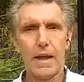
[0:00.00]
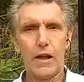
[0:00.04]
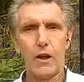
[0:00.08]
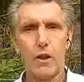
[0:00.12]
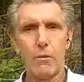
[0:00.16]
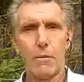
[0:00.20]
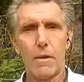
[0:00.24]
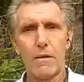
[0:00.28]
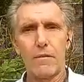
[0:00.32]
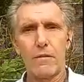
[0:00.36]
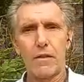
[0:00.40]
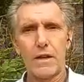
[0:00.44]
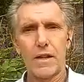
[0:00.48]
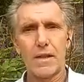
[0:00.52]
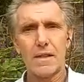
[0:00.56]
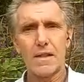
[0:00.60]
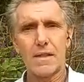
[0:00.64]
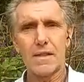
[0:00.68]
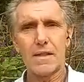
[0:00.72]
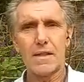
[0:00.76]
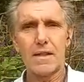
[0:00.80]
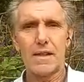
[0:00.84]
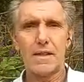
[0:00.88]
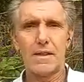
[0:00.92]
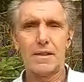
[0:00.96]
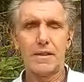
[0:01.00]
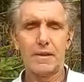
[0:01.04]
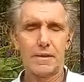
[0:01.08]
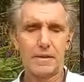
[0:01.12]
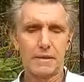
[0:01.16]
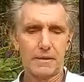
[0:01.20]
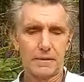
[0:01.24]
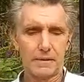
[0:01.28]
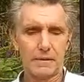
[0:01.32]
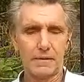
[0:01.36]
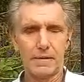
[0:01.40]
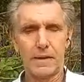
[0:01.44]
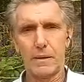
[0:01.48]
Hello my friends,
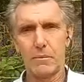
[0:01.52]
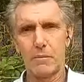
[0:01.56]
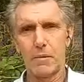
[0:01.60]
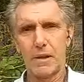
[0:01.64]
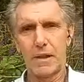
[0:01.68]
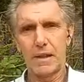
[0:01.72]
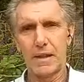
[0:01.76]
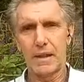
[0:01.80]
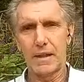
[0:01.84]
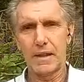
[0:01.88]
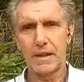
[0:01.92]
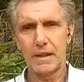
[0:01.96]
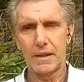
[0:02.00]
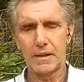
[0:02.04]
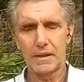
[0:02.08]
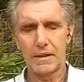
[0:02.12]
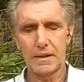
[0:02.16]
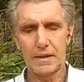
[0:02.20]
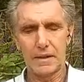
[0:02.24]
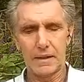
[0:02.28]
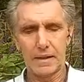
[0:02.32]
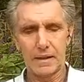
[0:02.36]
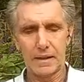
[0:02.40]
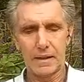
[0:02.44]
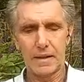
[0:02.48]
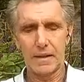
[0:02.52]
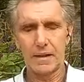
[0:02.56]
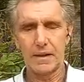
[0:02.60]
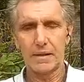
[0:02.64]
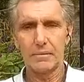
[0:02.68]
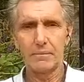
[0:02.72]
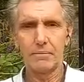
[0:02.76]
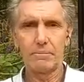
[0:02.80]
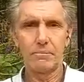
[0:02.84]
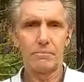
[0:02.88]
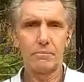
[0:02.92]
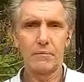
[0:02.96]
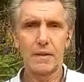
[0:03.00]
family and
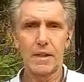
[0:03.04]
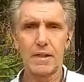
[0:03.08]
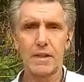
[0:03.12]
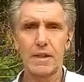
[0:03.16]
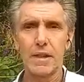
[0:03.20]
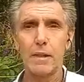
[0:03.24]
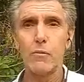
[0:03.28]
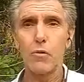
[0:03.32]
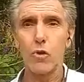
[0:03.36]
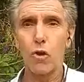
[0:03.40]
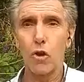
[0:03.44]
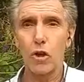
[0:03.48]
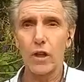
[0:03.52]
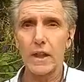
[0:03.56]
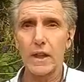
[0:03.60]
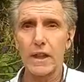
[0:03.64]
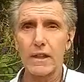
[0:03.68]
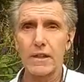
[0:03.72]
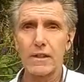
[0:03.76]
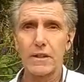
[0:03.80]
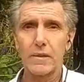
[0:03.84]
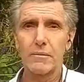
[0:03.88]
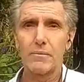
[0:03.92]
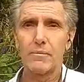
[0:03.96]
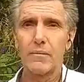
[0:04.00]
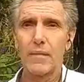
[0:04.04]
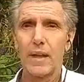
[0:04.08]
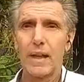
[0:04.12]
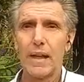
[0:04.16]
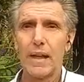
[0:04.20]
esteemed colleagues.